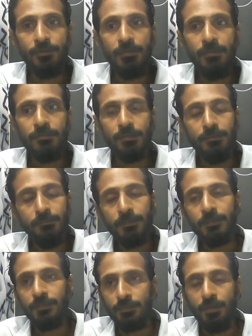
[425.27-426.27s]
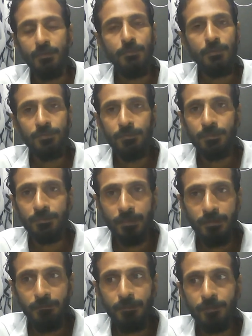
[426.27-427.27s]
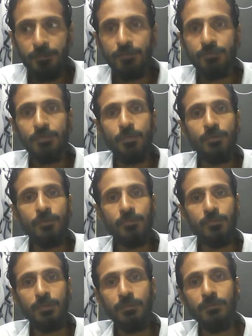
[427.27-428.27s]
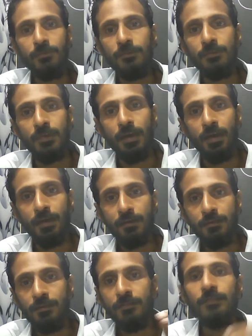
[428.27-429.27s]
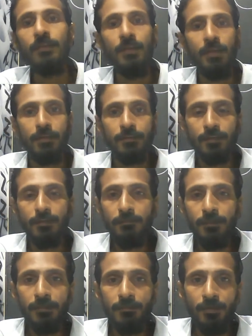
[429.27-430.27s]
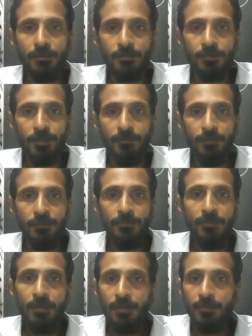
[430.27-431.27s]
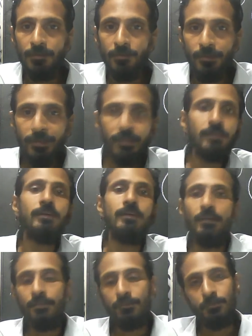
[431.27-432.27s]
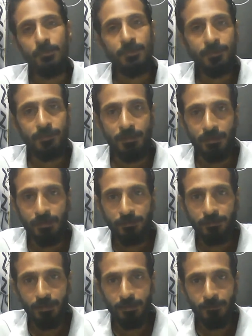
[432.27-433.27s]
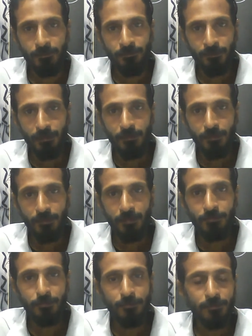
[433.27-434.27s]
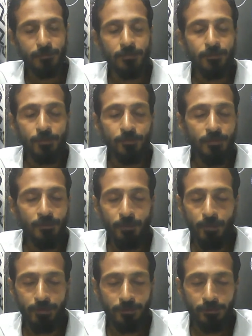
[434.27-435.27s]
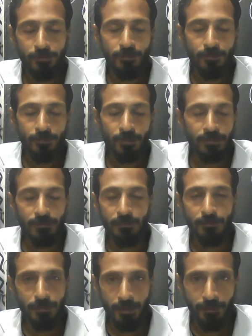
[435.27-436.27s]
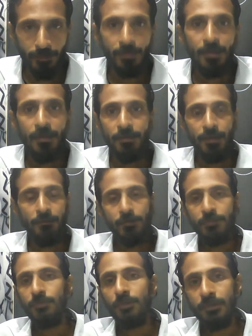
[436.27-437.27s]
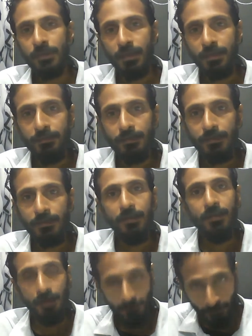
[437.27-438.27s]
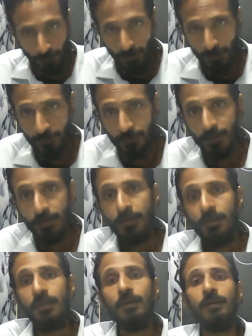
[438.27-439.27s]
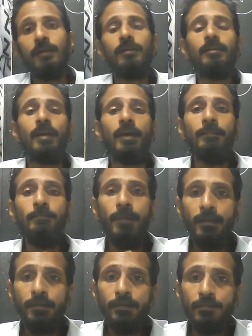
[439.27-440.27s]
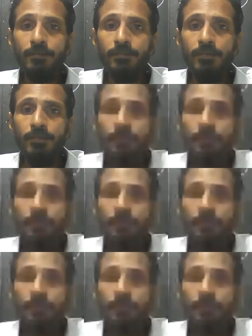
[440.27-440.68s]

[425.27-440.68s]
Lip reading: the 10%, almost about 10% of the vote swing, which the RSS and the Sangh Parivar was able to swing towards Jagan to prove a point to Chandrababu Naidu. That was what carried the day. Of course, IPAC was,